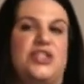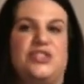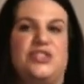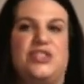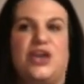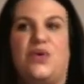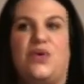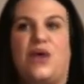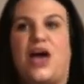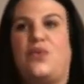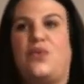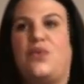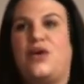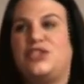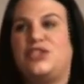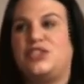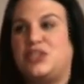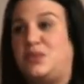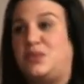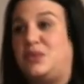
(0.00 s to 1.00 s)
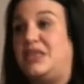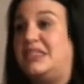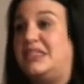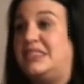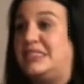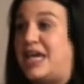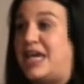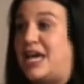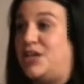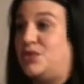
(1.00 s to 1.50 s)
So I want you to be
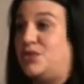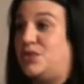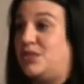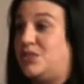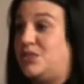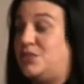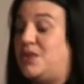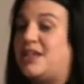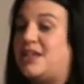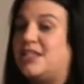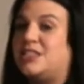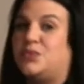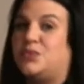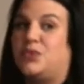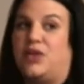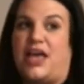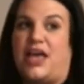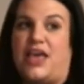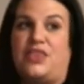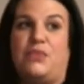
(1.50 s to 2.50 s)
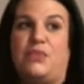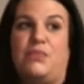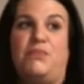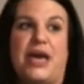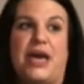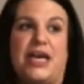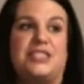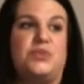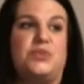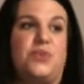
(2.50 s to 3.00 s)
as natural as possible. And the
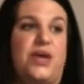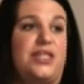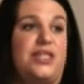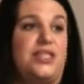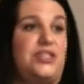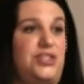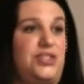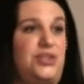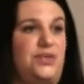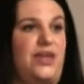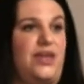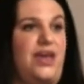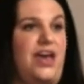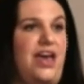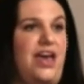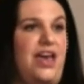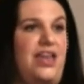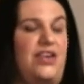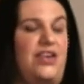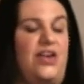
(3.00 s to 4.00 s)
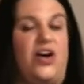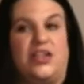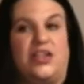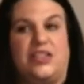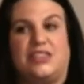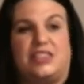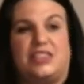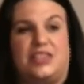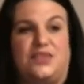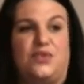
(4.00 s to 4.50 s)
best way to do that,
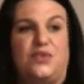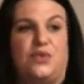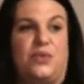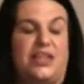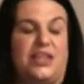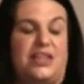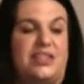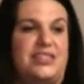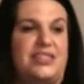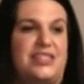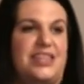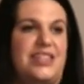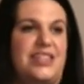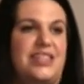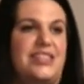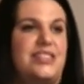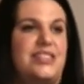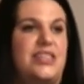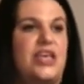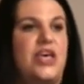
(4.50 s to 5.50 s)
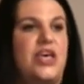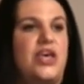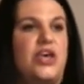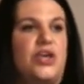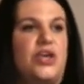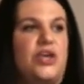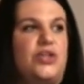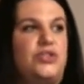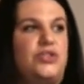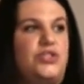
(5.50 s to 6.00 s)
honestly, for witnesses,
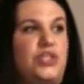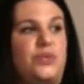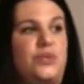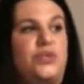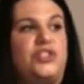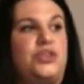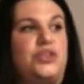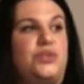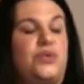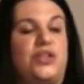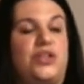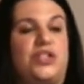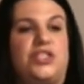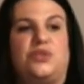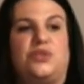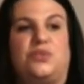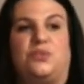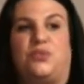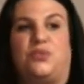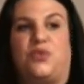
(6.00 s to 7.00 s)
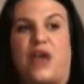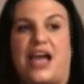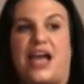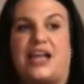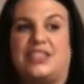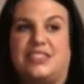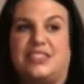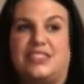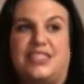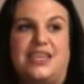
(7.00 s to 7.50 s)
do what you want to do.
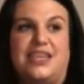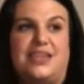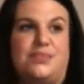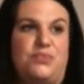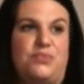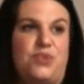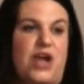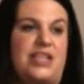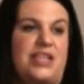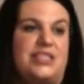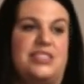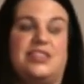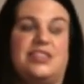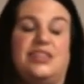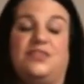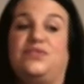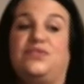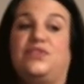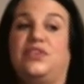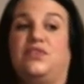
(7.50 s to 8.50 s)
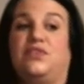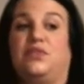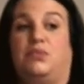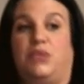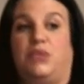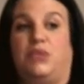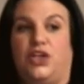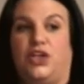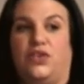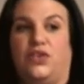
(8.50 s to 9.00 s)
Practice it. Practice it in front of a
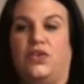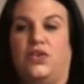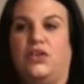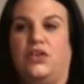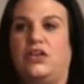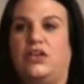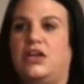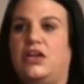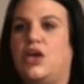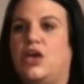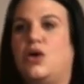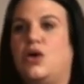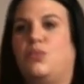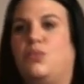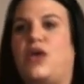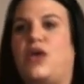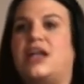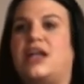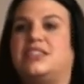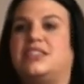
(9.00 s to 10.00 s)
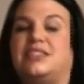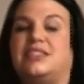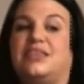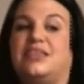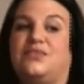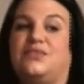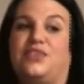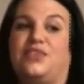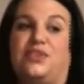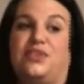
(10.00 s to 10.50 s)
mirror. Practice
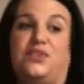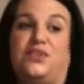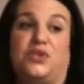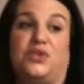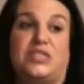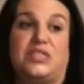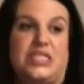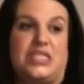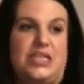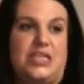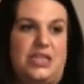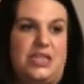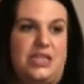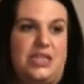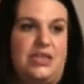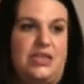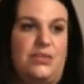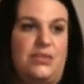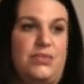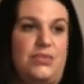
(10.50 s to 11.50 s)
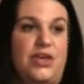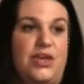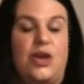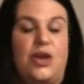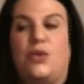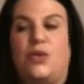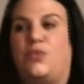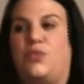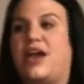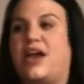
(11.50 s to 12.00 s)
it in front of your team.
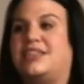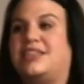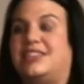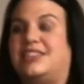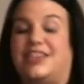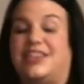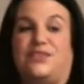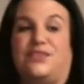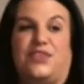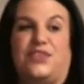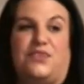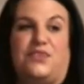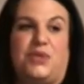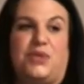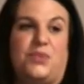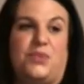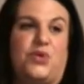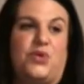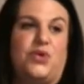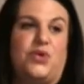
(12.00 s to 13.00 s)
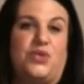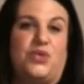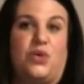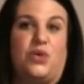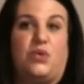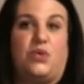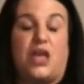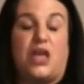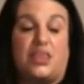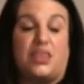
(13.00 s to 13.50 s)
Practice it in front of people who
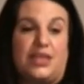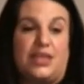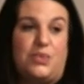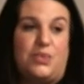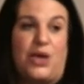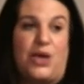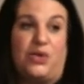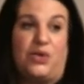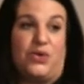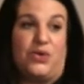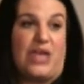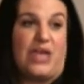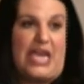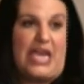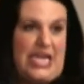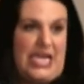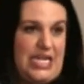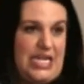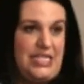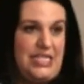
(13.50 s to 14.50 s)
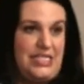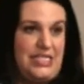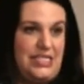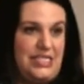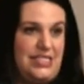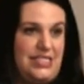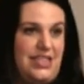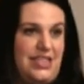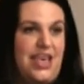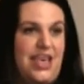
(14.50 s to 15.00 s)
know nothing about your
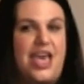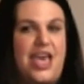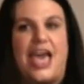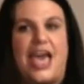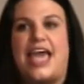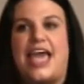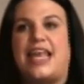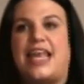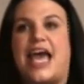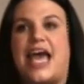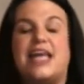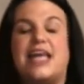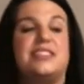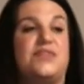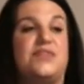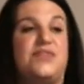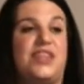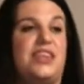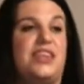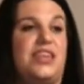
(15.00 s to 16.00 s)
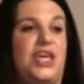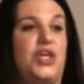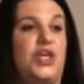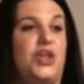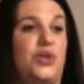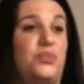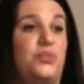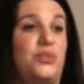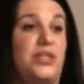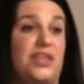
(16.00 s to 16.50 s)
case. And ask if they think
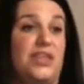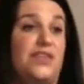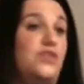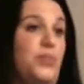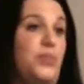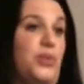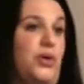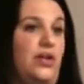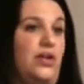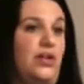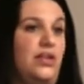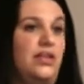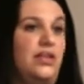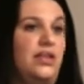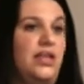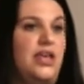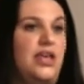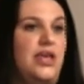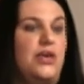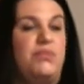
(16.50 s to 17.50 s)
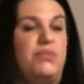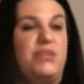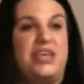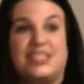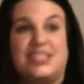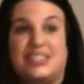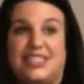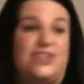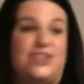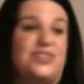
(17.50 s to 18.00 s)
you're believable,
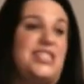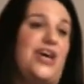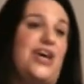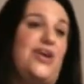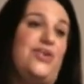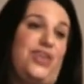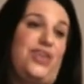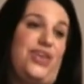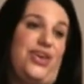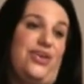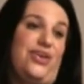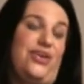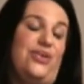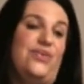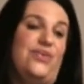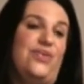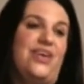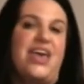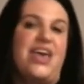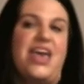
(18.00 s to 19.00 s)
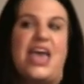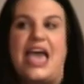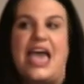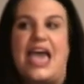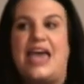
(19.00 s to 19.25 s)
because they'll tell you.